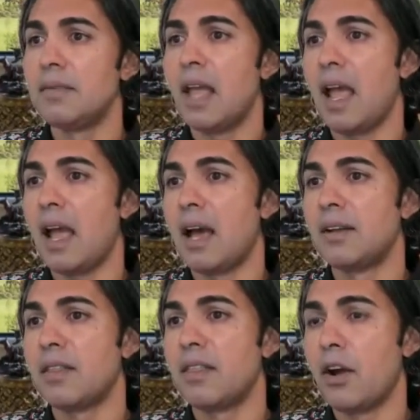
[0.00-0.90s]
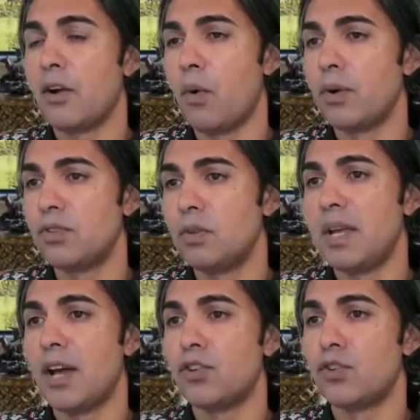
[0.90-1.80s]
And they're going to
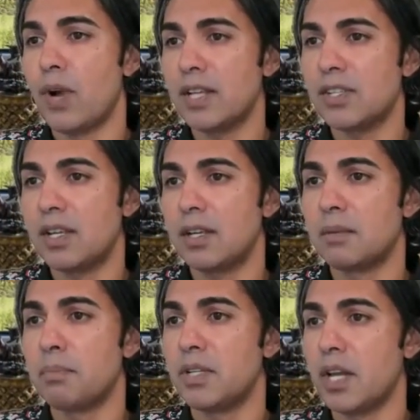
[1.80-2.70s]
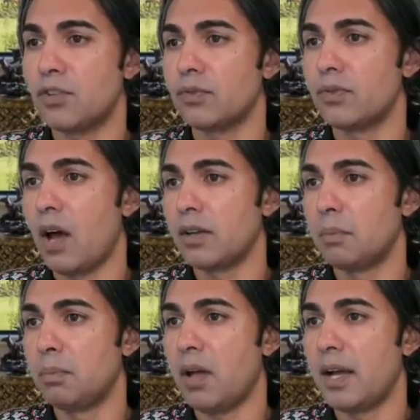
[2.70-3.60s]
be addressing potential
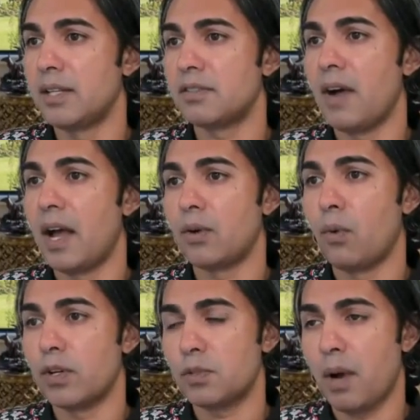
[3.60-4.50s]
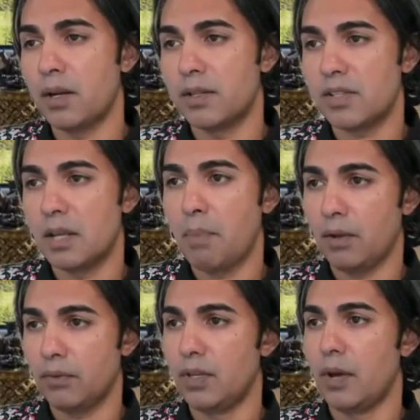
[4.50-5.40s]
non-compliance via correspondence and
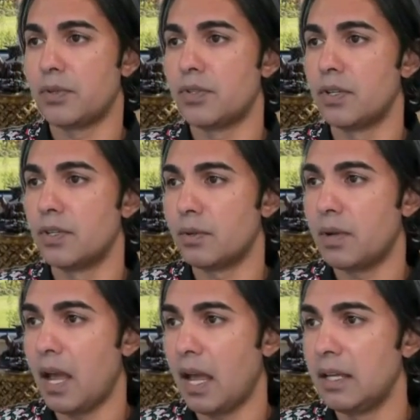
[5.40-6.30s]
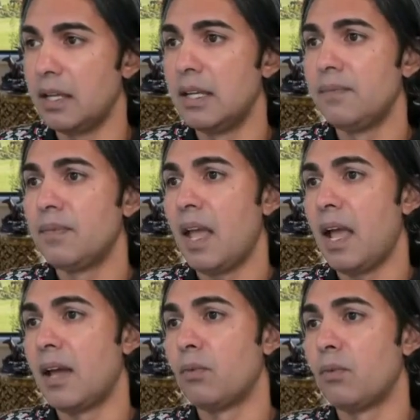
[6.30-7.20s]
penalty notices, okay?
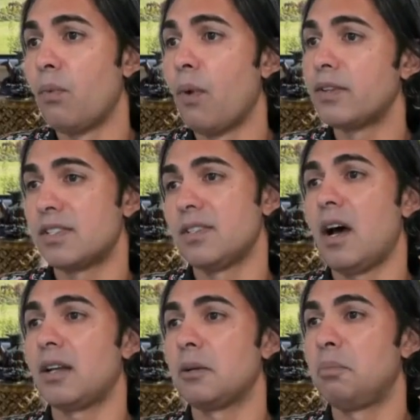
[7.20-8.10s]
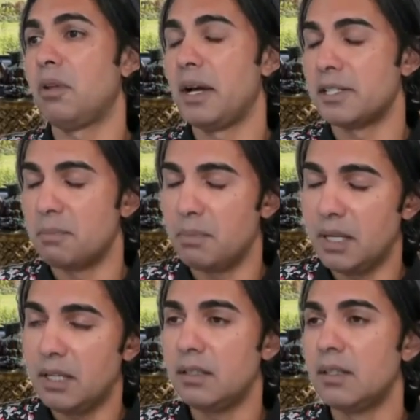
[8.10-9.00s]
And what does non-compliance
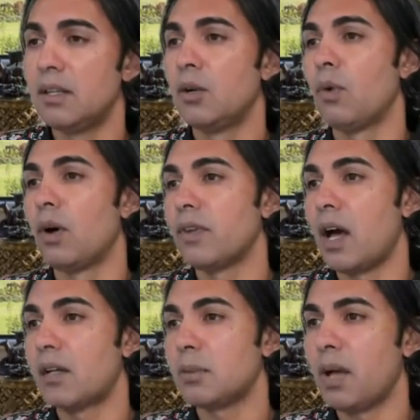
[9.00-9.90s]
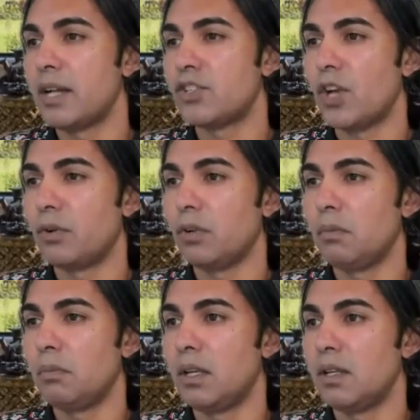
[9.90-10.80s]
mean? Well, non-compliance generally
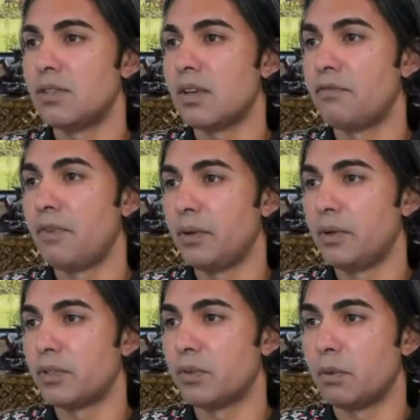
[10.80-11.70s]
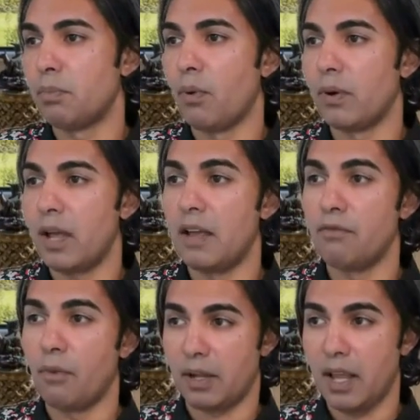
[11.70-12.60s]
means a failure to report a
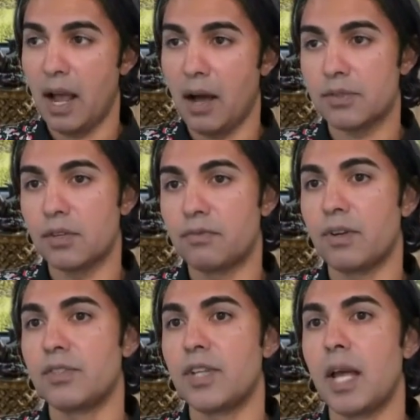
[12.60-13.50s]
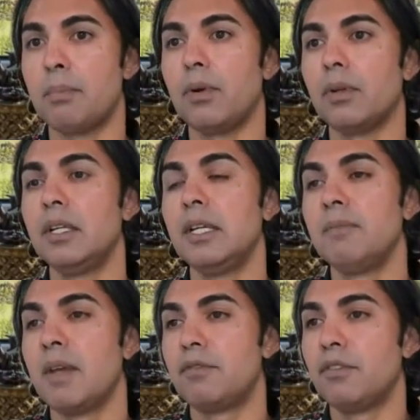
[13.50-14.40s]
foreign account. So for example,
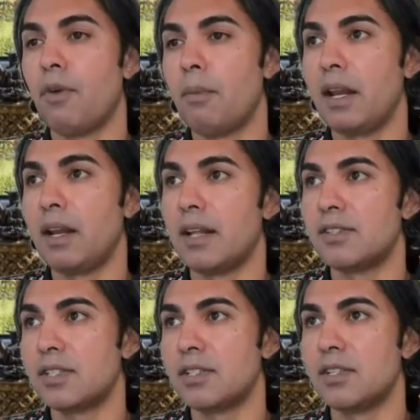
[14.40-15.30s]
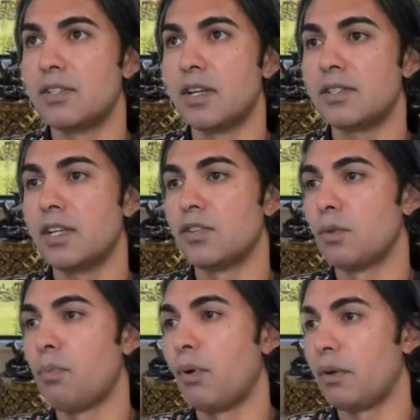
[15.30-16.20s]
if the Form 8966 is
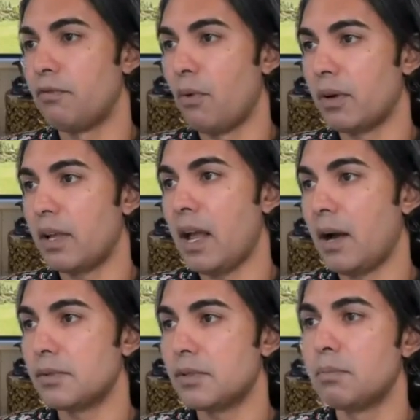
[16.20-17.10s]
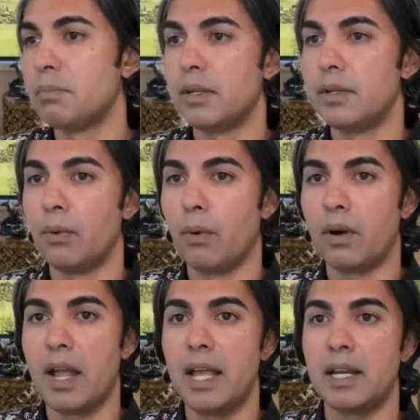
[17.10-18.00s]
reporting 4 accounts, but your
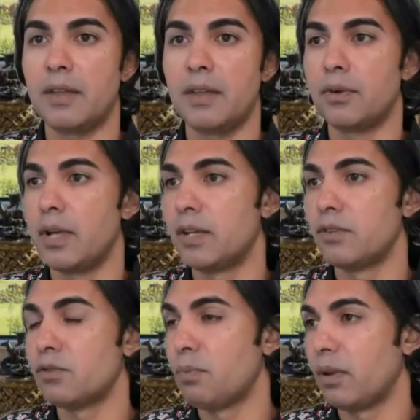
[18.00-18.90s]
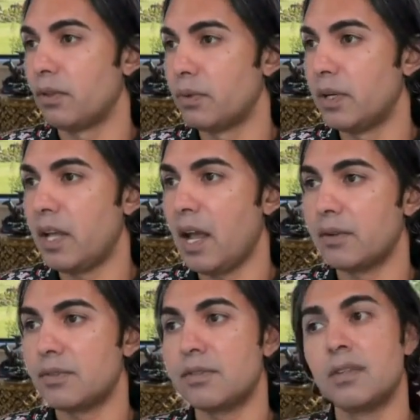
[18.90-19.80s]
8938 is reporting 3
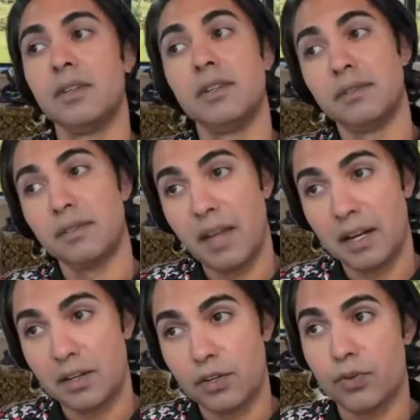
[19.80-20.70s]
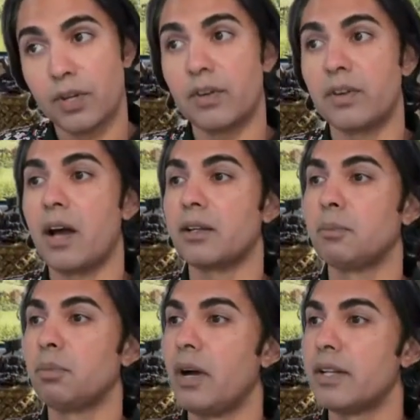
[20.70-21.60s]
accounts, that could trigger a
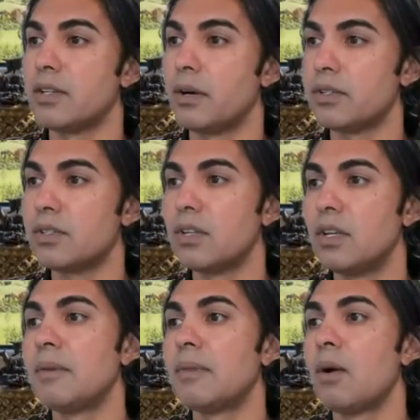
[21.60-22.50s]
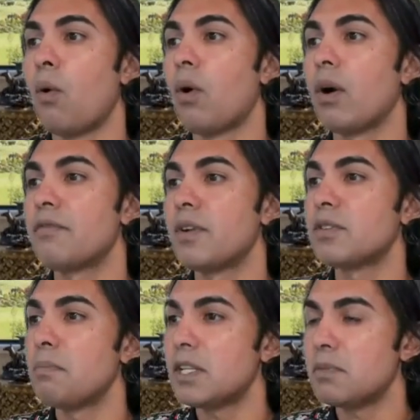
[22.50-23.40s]
non-compliance notice. Or if there's a
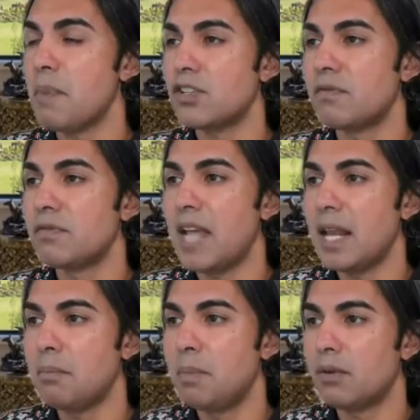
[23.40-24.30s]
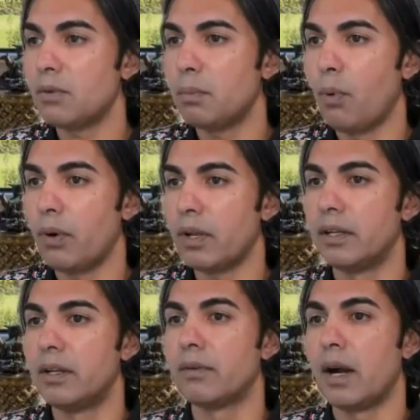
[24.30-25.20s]
mismatch of data being
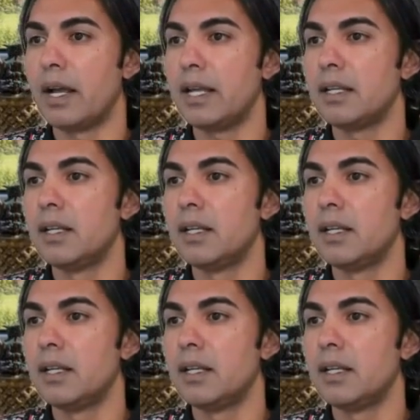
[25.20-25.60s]
reported, right?